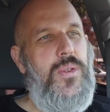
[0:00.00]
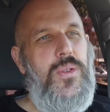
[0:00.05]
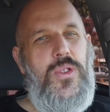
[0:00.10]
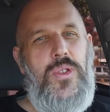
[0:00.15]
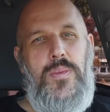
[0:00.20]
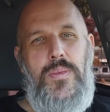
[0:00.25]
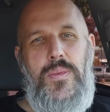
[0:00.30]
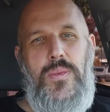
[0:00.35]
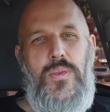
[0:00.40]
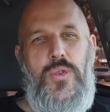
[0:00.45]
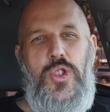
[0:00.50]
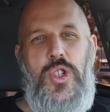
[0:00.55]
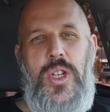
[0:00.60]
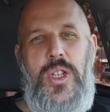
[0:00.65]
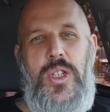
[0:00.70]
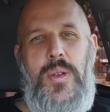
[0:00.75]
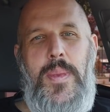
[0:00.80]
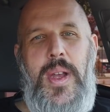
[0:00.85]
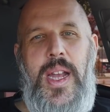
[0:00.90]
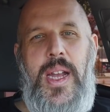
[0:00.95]
some
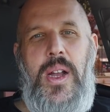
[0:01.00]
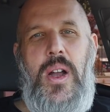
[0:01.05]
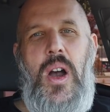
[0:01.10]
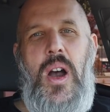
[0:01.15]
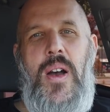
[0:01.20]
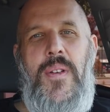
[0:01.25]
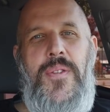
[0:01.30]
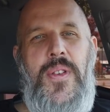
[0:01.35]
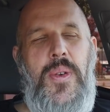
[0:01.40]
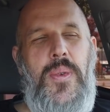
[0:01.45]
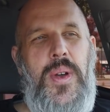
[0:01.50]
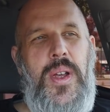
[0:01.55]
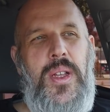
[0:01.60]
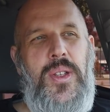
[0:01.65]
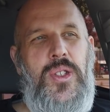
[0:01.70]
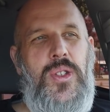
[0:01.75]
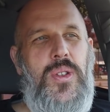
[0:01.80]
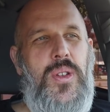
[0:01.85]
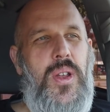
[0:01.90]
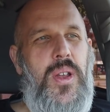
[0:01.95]
shit to make coffee
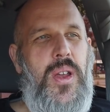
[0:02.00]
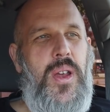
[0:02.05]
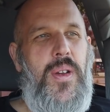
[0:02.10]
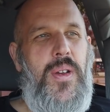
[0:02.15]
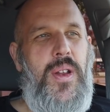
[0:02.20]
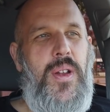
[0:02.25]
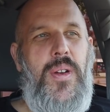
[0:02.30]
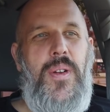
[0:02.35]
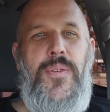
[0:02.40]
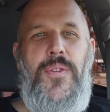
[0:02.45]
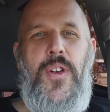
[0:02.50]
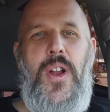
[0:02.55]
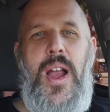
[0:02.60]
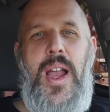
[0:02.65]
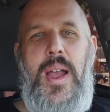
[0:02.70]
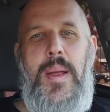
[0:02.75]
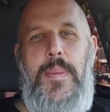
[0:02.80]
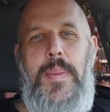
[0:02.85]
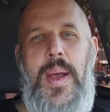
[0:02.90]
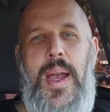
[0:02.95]
with, and a
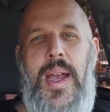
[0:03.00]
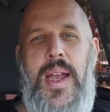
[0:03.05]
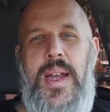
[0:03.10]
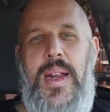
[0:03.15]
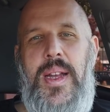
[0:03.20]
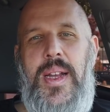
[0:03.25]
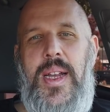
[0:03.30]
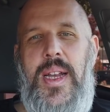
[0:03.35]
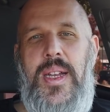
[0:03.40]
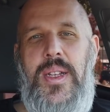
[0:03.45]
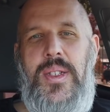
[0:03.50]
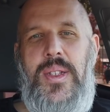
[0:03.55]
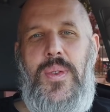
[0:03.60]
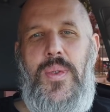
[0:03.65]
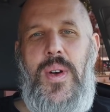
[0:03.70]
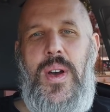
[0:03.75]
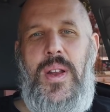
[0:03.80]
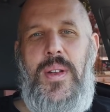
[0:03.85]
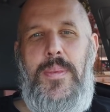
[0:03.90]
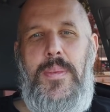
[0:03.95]
frying pan in case I
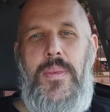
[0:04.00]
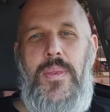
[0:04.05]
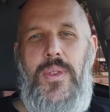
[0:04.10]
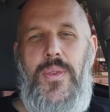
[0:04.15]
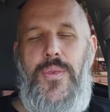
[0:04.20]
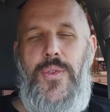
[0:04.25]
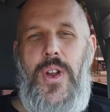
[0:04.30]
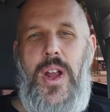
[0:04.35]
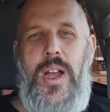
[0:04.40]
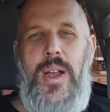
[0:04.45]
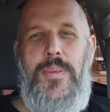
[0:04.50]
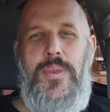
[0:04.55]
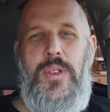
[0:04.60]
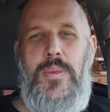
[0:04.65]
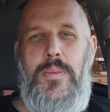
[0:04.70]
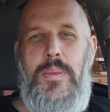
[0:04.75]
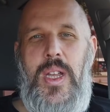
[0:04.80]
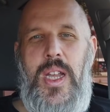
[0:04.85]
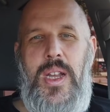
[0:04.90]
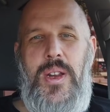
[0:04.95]
want to fry up
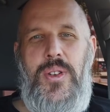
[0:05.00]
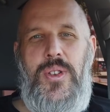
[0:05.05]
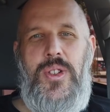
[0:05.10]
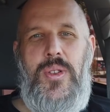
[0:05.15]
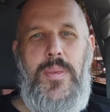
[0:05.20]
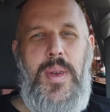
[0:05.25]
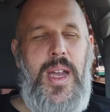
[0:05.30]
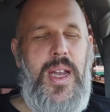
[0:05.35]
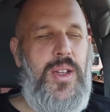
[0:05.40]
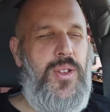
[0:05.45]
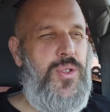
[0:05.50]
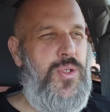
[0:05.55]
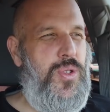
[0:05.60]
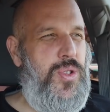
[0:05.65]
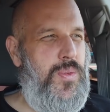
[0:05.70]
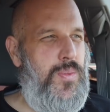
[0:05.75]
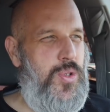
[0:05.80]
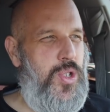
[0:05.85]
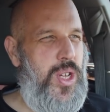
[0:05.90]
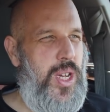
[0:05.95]
some meat or some eggs or
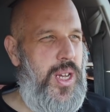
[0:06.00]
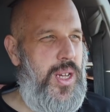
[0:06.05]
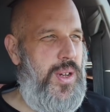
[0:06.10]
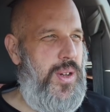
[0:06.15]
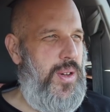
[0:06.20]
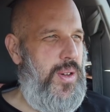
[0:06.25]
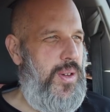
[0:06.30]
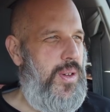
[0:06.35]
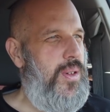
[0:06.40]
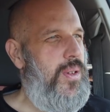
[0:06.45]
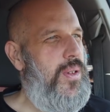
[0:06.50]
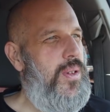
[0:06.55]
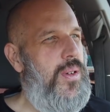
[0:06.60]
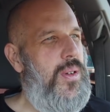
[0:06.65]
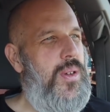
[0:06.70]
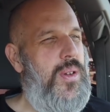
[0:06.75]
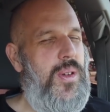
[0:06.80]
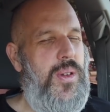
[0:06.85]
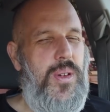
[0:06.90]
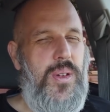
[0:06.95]
some shit.
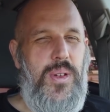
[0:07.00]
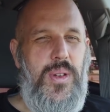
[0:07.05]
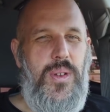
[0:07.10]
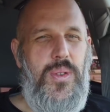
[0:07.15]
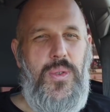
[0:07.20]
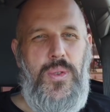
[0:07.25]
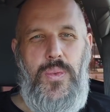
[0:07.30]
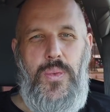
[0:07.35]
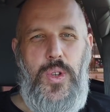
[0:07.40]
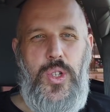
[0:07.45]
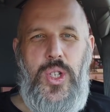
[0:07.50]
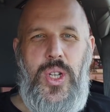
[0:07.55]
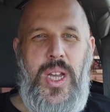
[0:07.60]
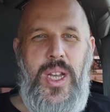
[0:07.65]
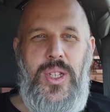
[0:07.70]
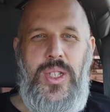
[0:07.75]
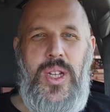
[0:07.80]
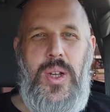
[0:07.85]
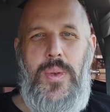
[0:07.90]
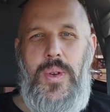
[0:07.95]
In which
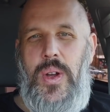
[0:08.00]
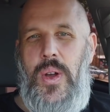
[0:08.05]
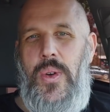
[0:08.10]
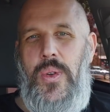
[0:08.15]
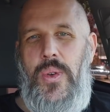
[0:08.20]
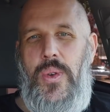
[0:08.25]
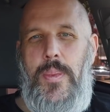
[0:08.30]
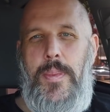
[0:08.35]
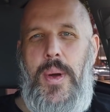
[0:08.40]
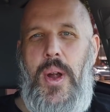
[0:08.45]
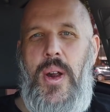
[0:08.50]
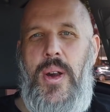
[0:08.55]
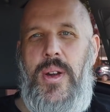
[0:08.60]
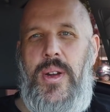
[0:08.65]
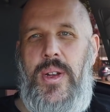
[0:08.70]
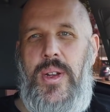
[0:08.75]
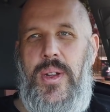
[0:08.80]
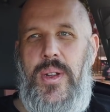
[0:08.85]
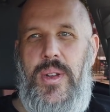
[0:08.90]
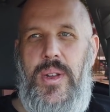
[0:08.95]
case I would go to a
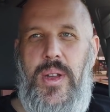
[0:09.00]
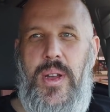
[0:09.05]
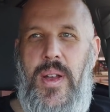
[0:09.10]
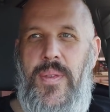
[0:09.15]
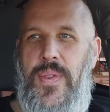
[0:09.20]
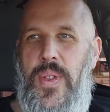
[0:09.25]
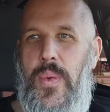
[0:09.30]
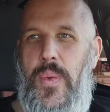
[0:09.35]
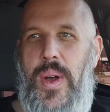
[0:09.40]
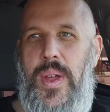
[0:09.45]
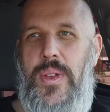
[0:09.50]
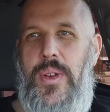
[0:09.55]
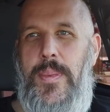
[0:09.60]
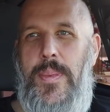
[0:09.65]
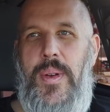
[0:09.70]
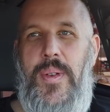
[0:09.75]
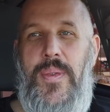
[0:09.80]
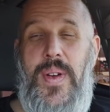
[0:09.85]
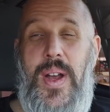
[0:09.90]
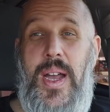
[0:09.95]
park if the weather
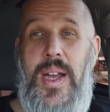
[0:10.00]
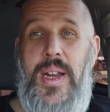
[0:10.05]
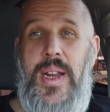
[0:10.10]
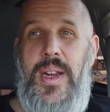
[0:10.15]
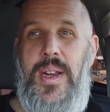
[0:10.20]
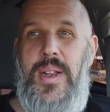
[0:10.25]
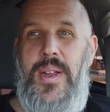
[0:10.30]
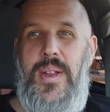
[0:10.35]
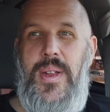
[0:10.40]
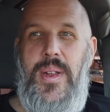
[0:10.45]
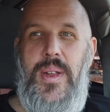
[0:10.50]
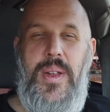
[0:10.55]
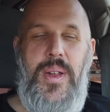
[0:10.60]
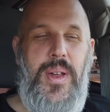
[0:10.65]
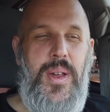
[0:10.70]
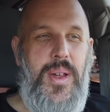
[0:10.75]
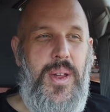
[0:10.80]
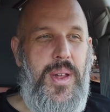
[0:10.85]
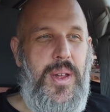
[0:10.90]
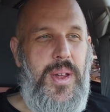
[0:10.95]
provided
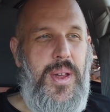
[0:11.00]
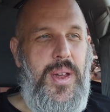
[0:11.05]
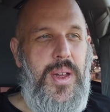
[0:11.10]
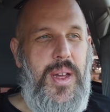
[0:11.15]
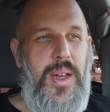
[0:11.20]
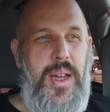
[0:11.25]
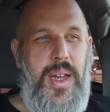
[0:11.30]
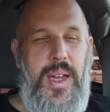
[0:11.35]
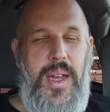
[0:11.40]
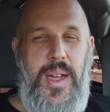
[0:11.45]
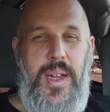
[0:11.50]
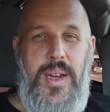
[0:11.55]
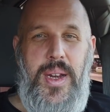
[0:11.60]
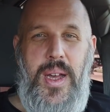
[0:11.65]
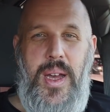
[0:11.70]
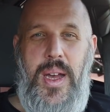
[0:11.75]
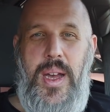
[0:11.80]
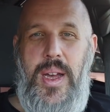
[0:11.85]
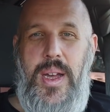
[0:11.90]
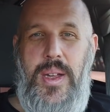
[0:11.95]

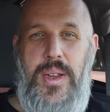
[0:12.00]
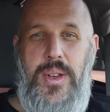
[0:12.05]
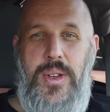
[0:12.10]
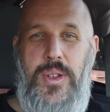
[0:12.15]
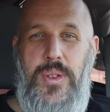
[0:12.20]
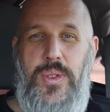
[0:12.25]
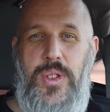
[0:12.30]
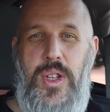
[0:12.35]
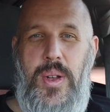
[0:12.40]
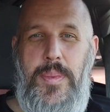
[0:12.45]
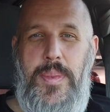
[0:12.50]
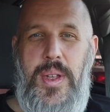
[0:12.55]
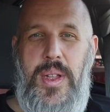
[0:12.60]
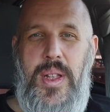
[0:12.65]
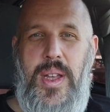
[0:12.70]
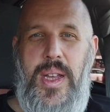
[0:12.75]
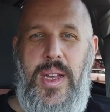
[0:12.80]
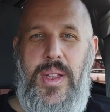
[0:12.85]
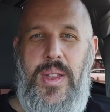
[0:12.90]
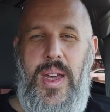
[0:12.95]
and do
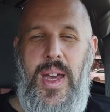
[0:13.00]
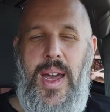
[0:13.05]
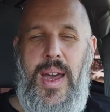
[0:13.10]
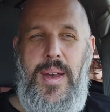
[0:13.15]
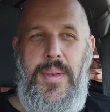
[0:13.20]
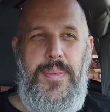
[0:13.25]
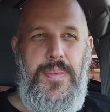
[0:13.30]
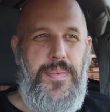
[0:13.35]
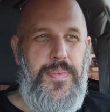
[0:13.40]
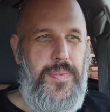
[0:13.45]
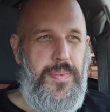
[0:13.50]
something like that.